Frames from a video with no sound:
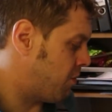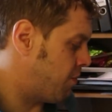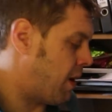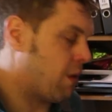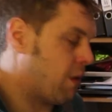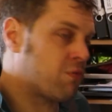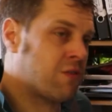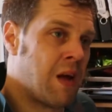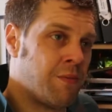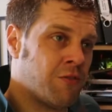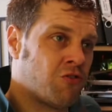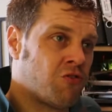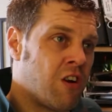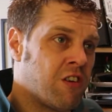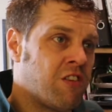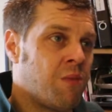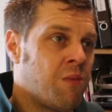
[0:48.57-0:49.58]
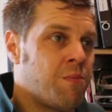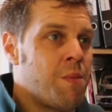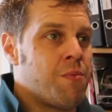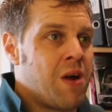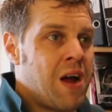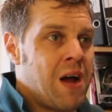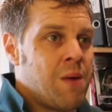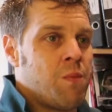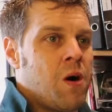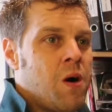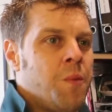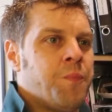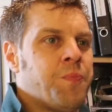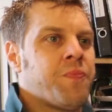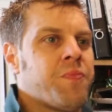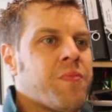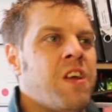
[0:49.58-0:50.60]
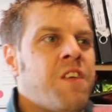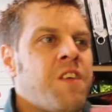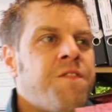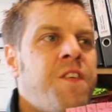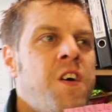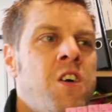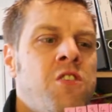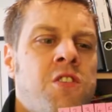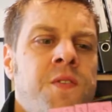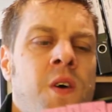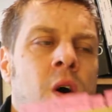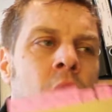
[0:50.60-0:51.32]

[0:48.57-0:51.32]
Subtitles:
up. But I'll demonstrate it on my brown one. It's first of